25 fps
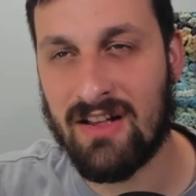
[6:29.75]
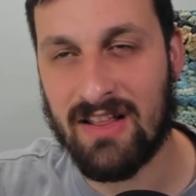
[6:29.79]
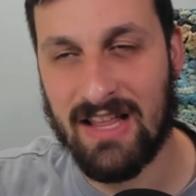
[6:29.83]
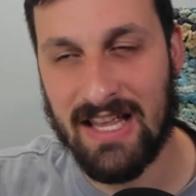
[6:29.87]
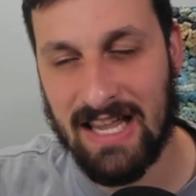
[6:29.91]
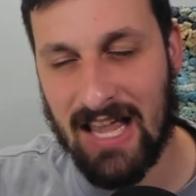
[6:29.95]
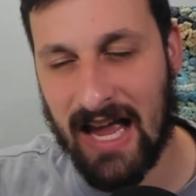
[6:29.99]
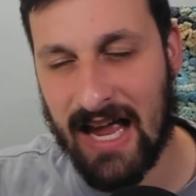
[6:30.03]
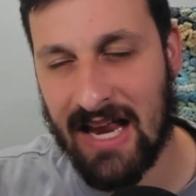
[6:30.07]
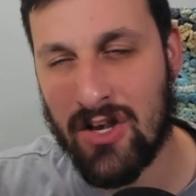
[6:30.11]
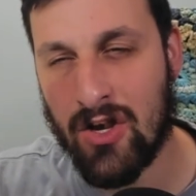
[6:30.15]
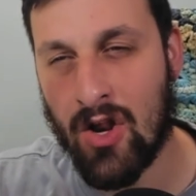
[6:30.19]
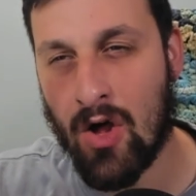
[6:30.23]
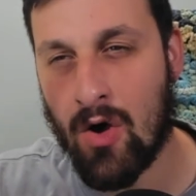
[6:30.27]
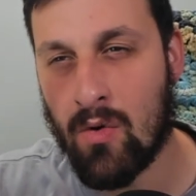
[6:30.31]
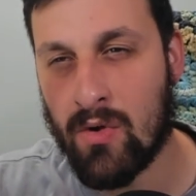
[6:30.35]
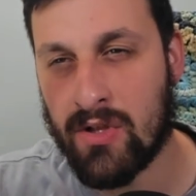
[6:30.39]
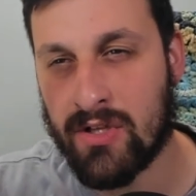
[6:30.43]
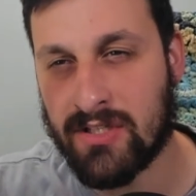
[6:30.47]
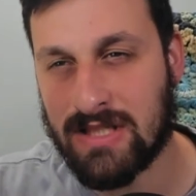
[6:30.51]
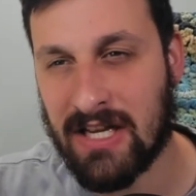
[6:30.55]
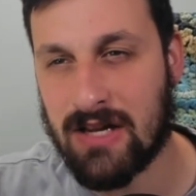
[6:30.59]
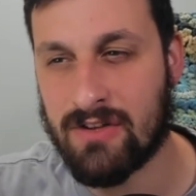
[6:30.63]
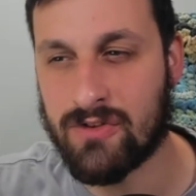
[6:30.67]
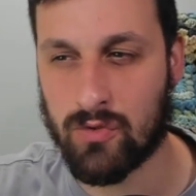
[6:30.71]
Like, I know
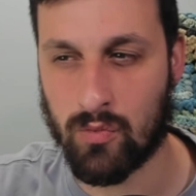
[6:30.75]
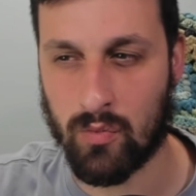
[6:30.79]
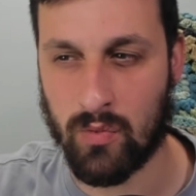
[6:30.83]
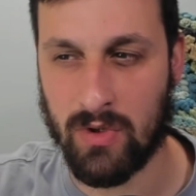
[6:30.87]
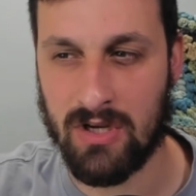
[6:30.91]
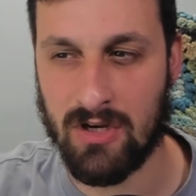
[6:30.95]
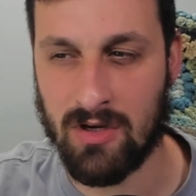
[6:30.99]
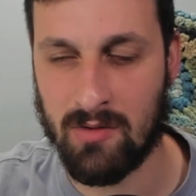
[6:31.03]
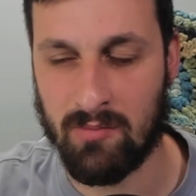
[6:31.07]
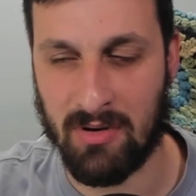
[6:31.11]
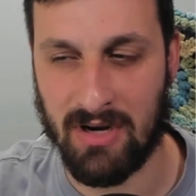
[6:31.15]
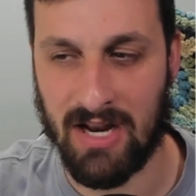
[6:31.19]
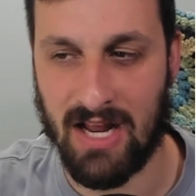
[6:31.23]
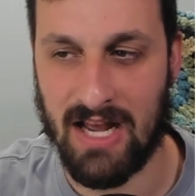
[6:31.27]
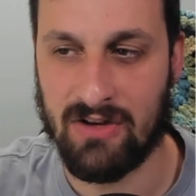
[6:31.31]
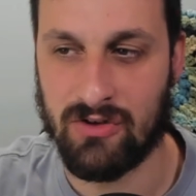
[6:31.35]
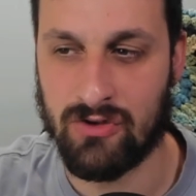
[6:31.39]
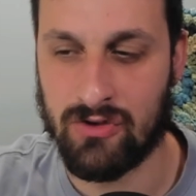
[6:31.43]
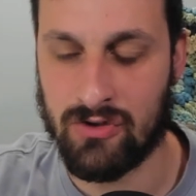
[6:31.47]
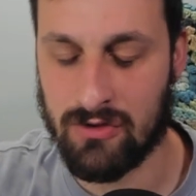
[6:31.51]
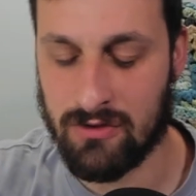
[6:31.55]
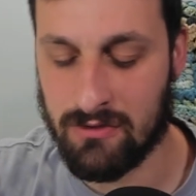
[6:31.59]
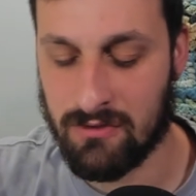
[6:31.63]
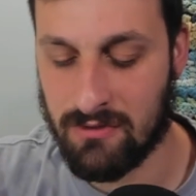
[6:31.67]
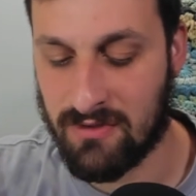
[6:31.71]
it sounds weird, but I
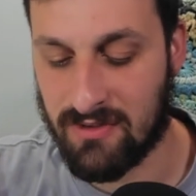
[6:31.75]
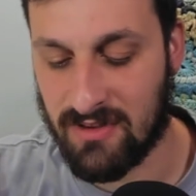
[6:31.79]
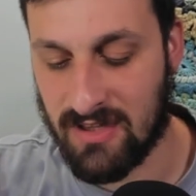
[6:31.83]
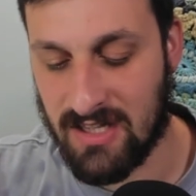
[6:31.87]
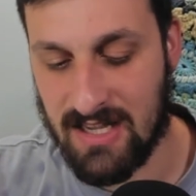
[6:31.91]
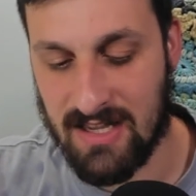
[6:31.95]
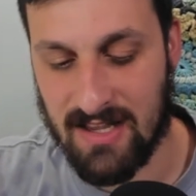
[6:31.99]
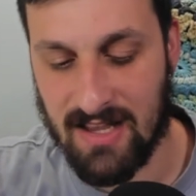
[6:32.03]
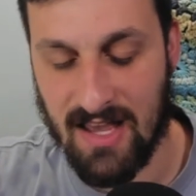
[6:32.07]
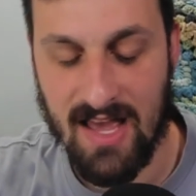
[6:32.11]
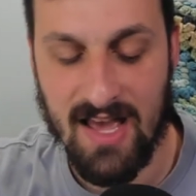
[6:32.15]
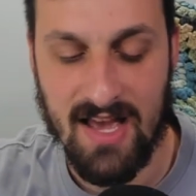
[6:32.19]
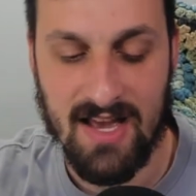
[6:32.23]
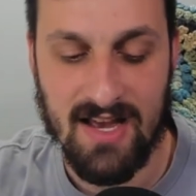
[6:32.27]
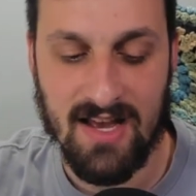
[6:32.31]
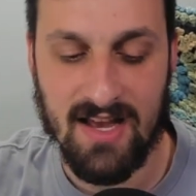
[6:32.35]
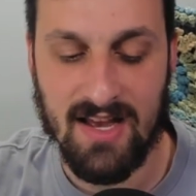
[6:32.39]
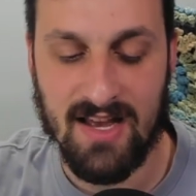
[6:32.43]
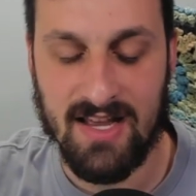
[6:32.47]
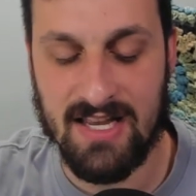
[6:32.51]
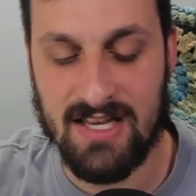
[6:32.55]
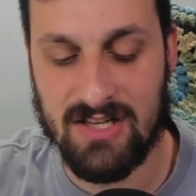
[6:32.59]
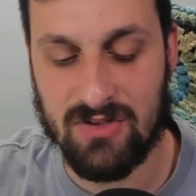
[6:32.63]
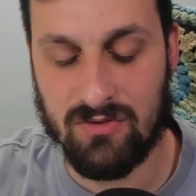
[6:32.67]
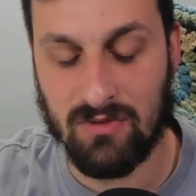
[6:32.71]
do think
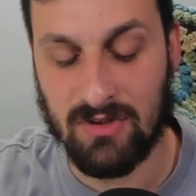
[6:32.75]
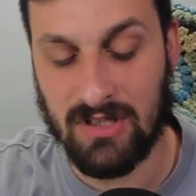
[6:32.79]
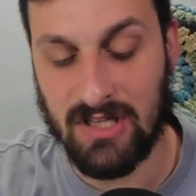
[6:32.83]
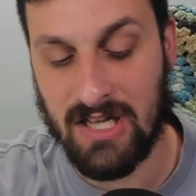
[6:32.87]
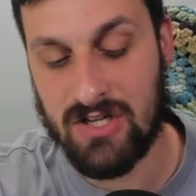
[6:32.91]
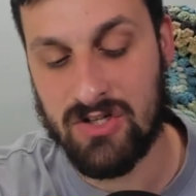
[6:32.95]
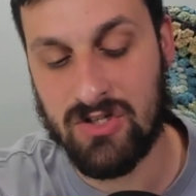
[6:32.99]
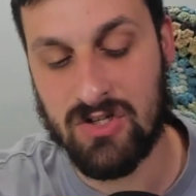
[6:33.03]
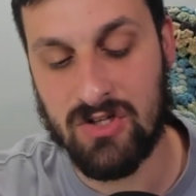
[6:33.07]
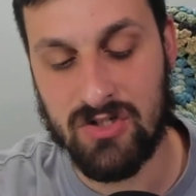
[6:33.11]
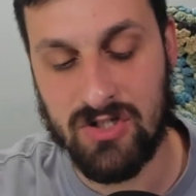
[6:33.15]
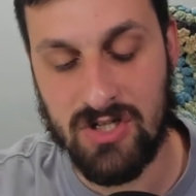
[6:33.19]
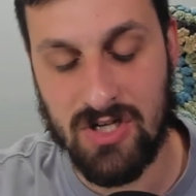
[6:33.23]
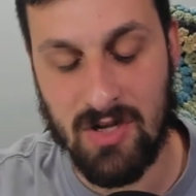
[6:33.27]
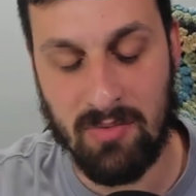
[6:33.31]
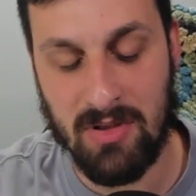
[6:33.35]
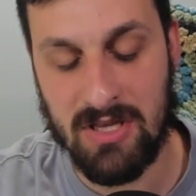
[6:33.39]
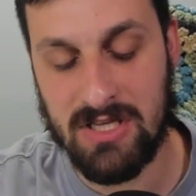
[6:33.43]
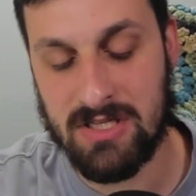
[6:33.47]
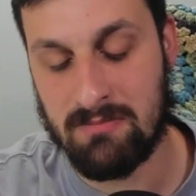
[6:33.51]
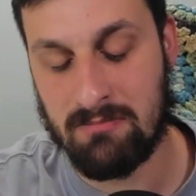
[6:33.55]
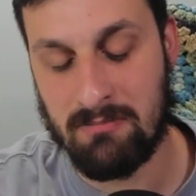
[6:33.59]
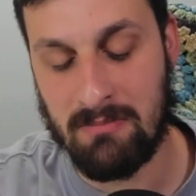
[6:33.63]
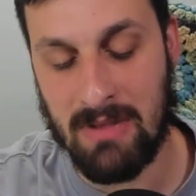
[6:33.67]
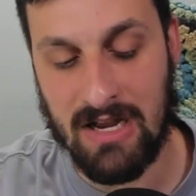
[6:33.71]
his relationship,
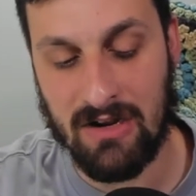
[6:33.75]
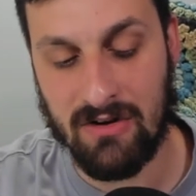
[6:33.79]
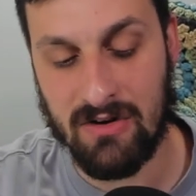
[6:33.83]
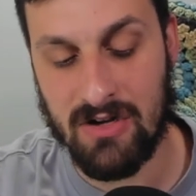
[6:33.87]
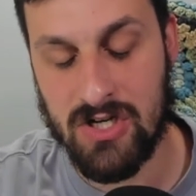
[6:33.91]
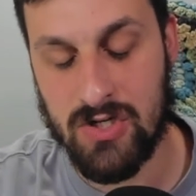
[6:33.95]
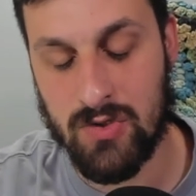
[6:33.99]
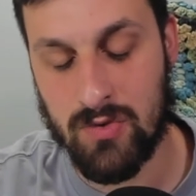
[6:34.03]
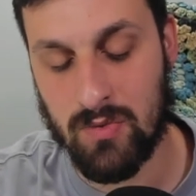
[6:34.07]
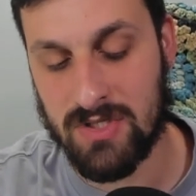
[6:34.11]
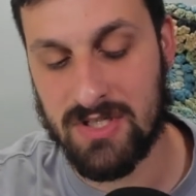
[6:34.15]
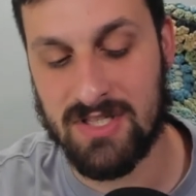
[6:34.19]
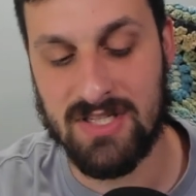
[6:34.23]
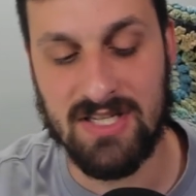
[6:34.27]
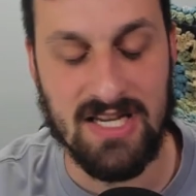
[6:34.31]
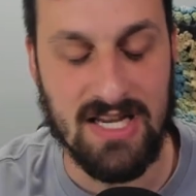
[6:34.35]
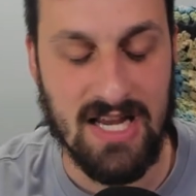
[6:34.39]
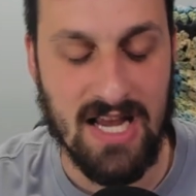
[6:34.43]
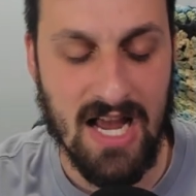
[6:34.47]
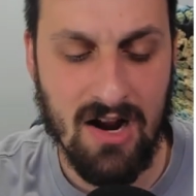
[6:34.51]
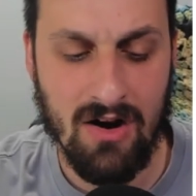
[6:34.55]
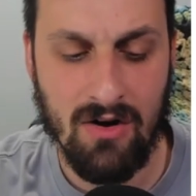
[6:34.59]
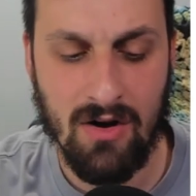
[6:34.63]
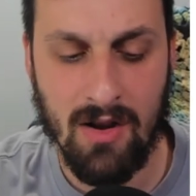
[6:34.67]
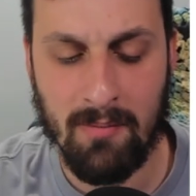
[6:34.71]
his marriage with
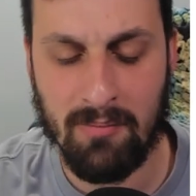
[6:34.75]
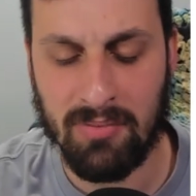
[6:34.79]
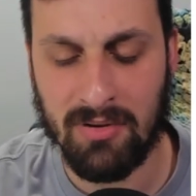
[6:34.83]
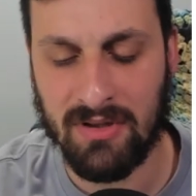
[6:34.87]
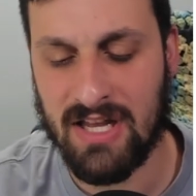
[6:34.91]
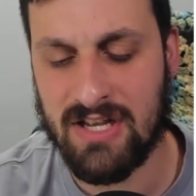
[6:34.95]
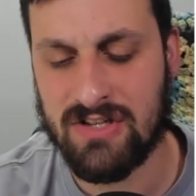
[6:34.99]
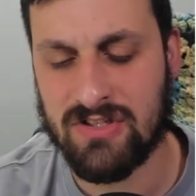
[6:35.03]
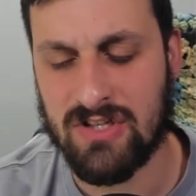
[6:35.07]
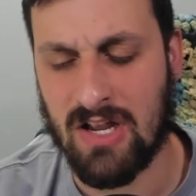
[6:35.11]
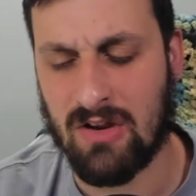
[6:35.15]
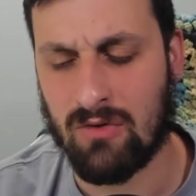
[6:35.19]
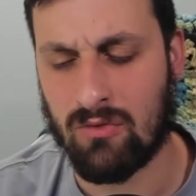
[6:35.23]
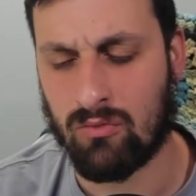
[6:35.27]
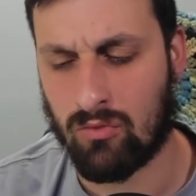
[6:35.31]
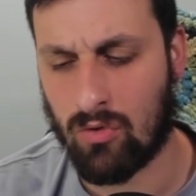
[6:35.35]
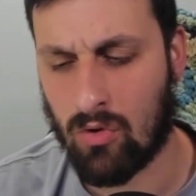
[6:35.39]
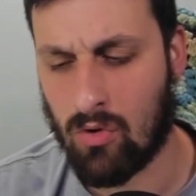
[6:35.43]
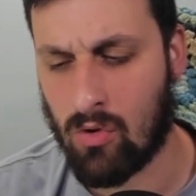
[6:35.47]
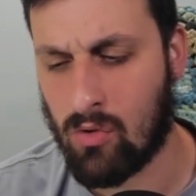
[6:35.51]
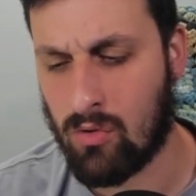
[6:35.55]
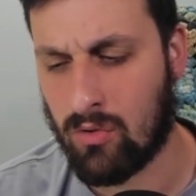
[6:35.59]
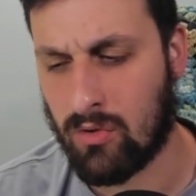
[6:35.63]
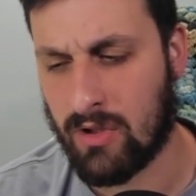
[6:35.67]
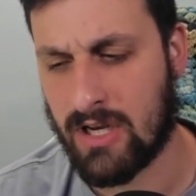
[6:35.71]
Sierra plays a
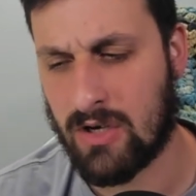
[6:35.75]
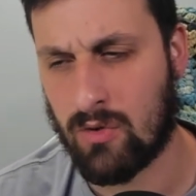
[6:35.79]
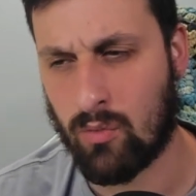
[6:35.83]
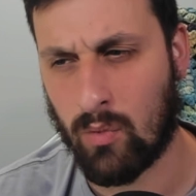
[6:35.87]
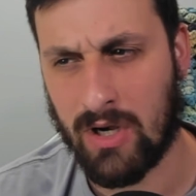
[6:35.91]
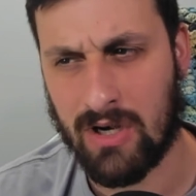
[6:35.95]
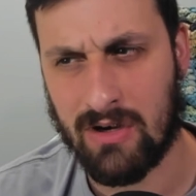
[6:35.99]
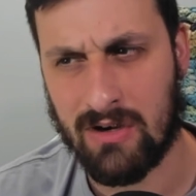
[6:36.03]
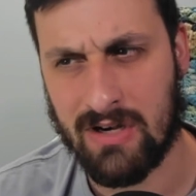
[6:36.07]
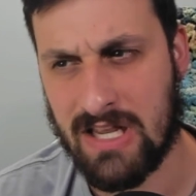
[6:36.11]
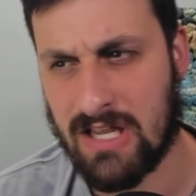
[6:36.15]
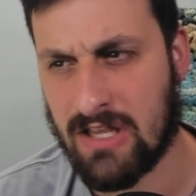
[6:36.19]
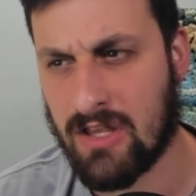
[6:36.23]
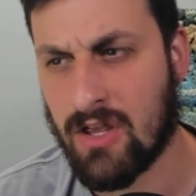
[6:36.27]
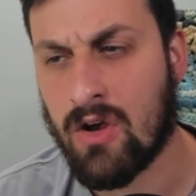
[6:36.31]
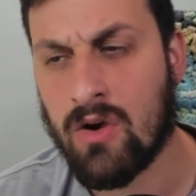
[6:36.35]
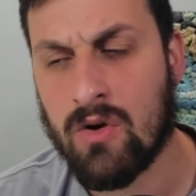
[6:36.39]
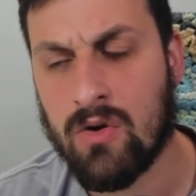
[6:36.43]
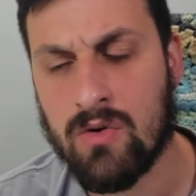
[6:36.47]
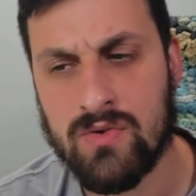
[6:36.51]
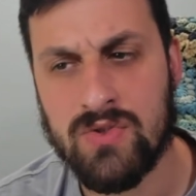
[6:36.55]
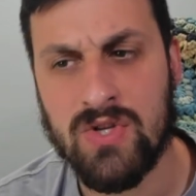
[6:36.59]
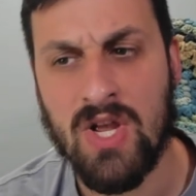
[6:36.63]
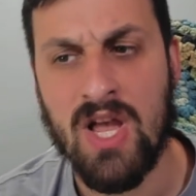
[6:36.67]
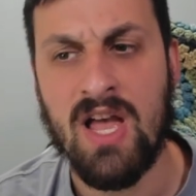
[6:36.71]
role in where he
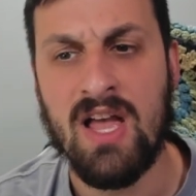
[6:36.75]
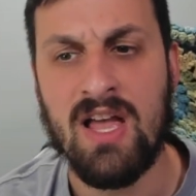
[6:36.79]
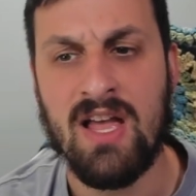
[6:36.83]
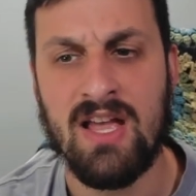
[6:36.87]
goes.